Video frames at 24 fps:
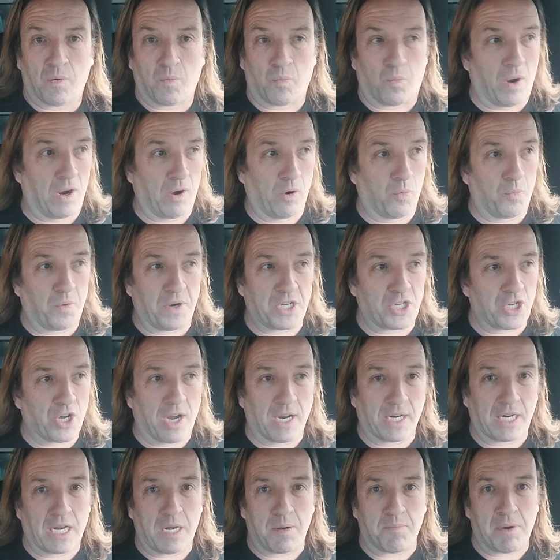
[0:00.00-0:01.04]
Why aren't we
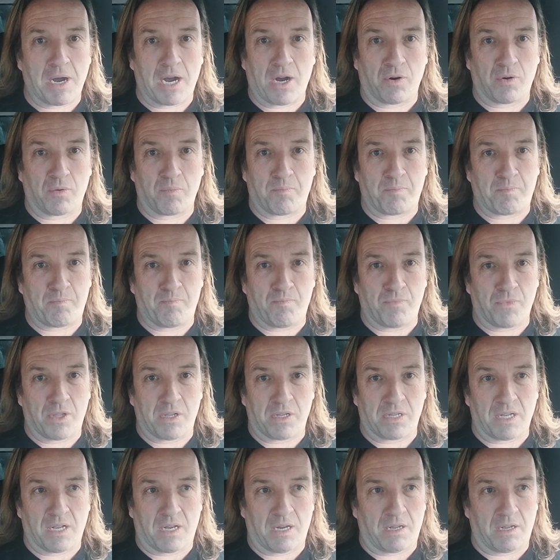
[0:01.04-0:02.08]
talking about
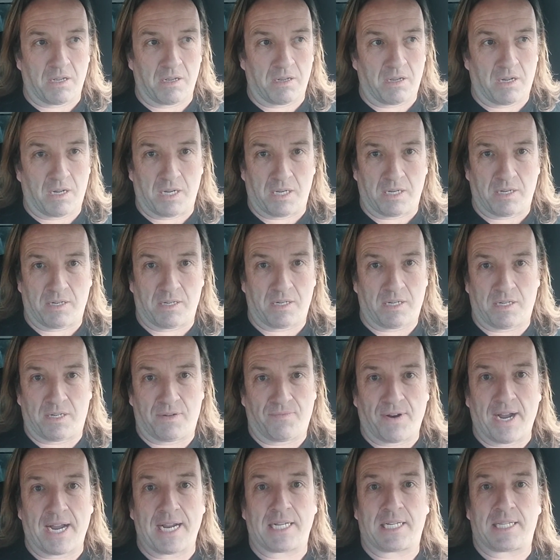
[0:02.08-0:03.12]
a
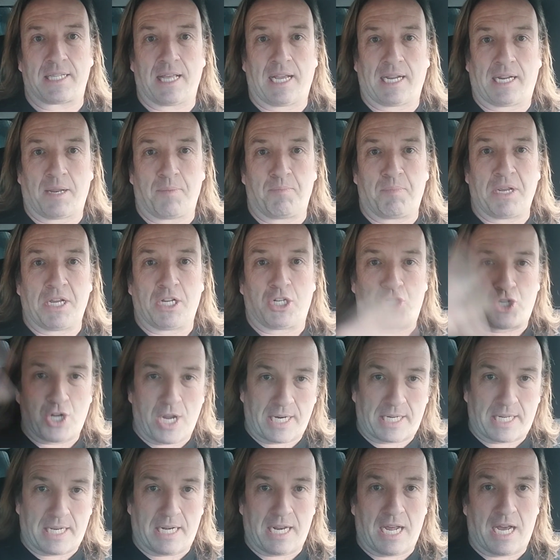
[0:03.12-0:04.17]
device that can be
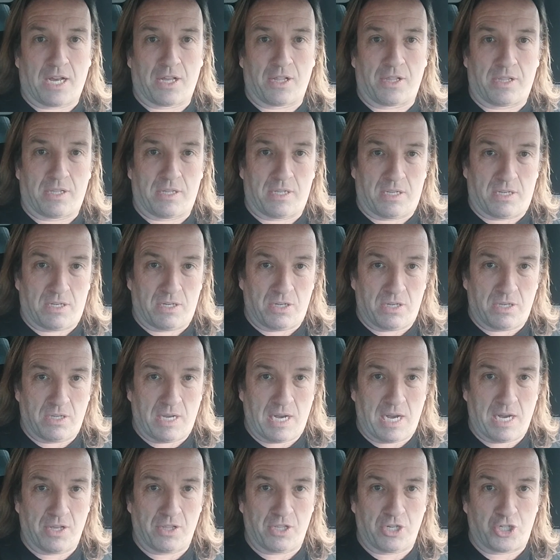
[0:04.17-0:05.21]
ejected out
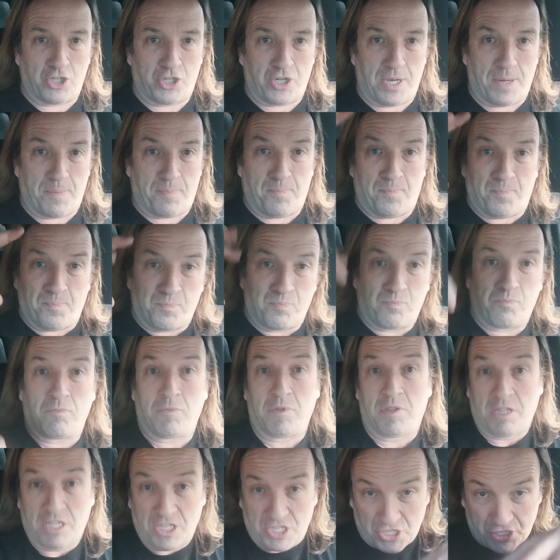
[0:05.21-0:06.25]
of the ship,
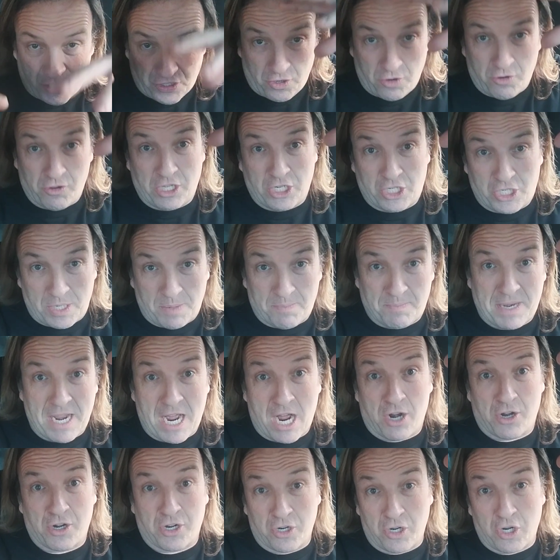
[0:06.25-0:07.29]
slow the ship
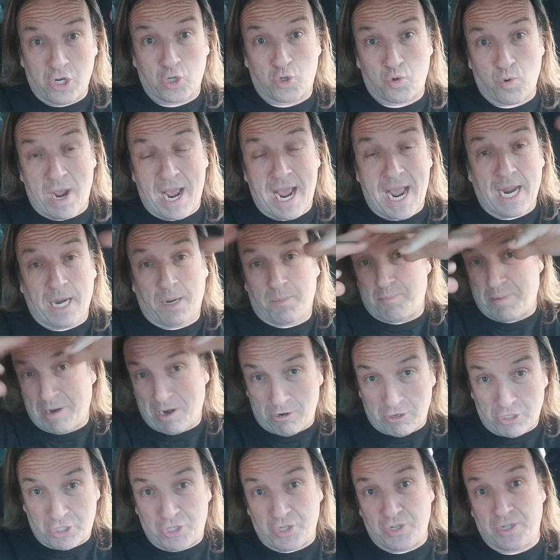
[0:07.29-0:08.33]
down due to drag,
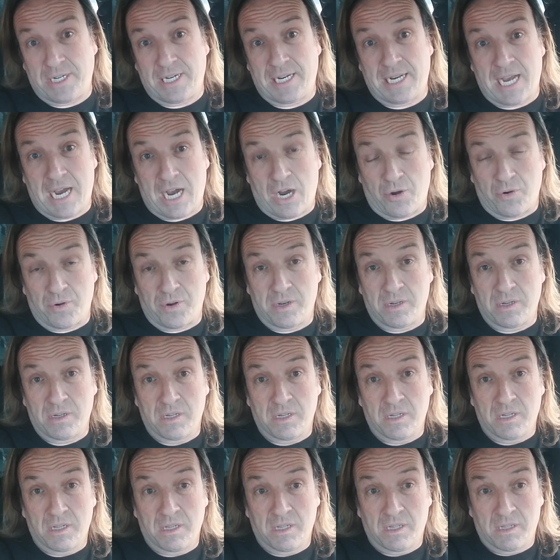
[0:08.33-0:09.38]
parachuting out,
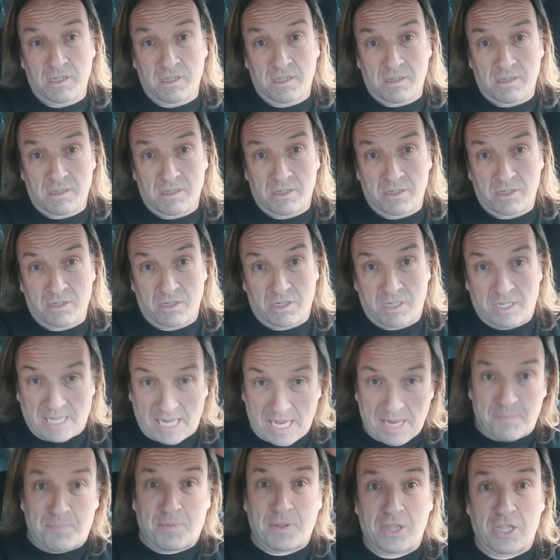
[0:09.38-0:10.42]

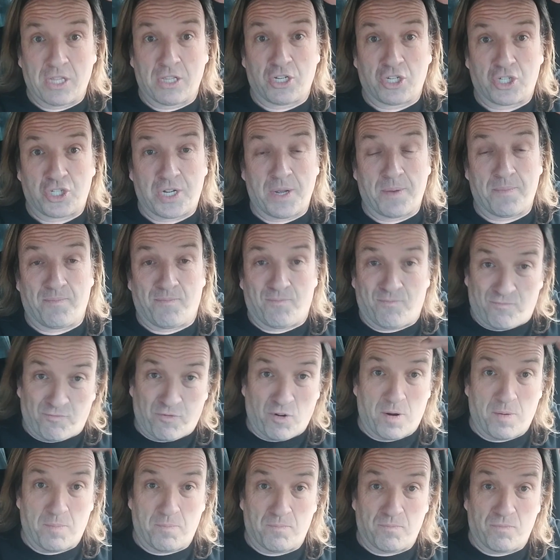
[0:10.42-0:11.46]
keeping the ship
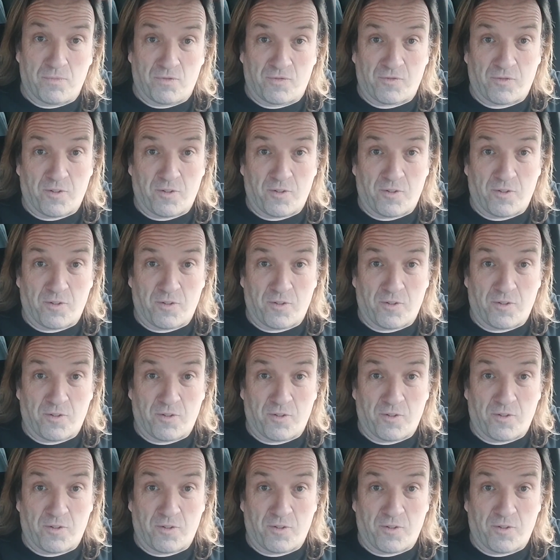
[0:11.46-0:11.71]
from